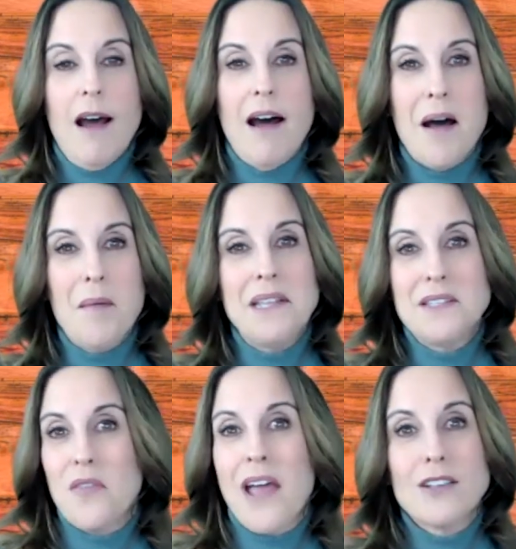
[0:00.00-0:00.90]
And
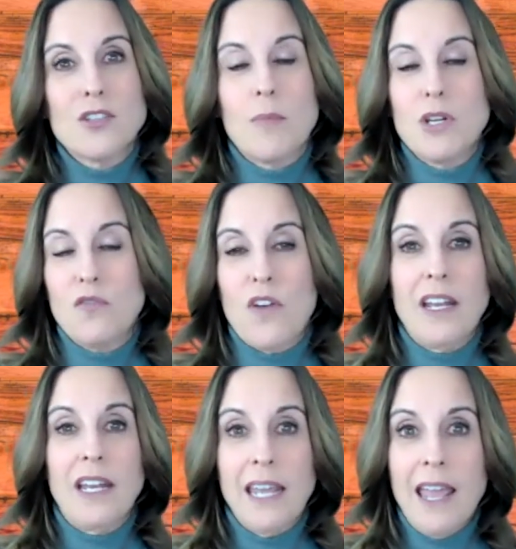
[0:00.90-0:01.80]
so that's so much
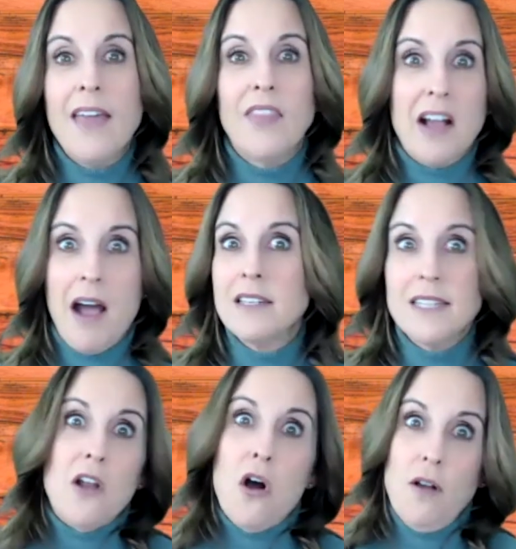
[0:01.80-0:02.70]
fun. And again, the
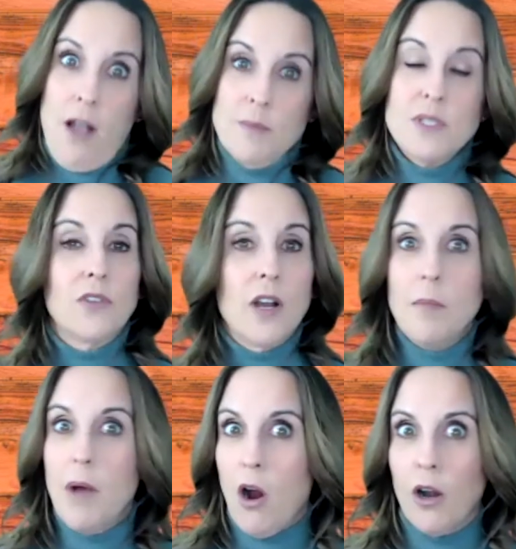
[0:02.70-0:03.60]
content all comes
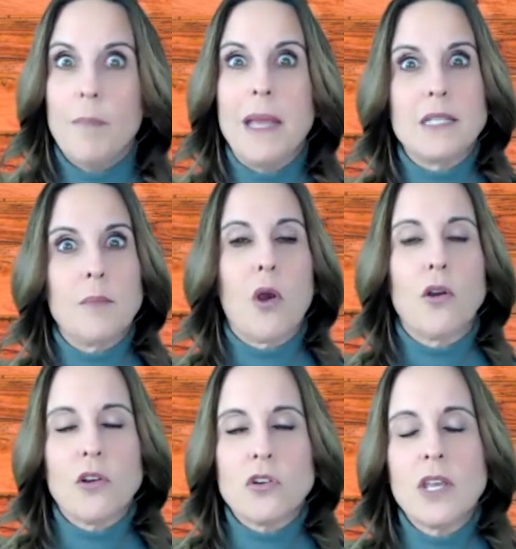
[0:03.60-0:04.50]
from our amazing
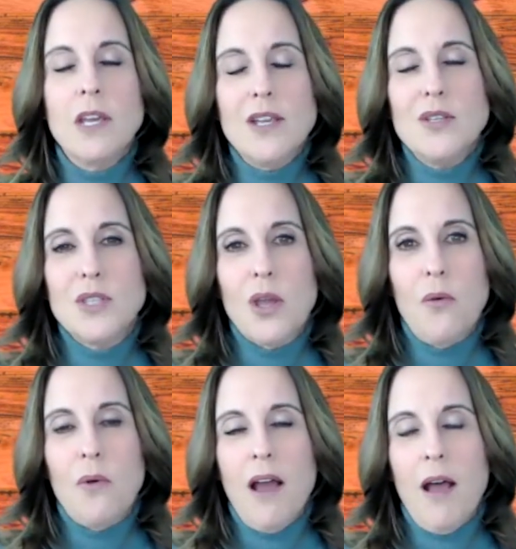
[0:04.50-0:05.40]
partners.
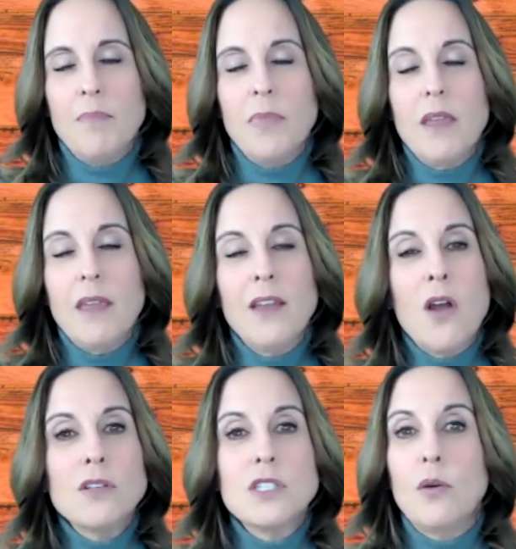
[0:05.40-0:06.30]
So, and
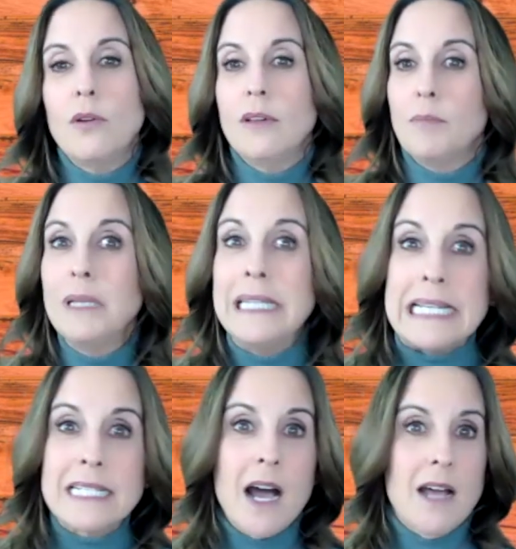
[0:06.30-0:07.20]
also
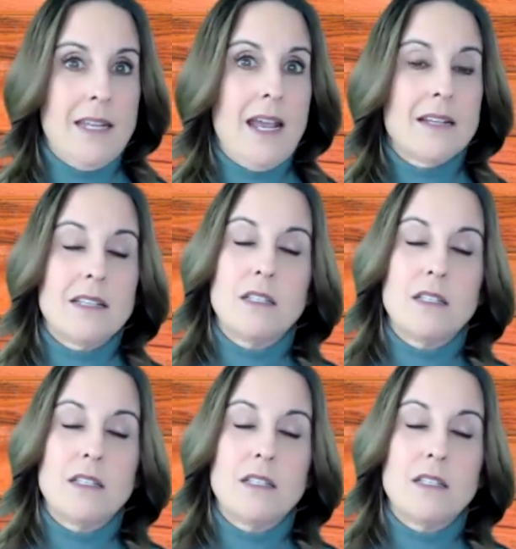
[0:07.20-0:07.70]
please contact us.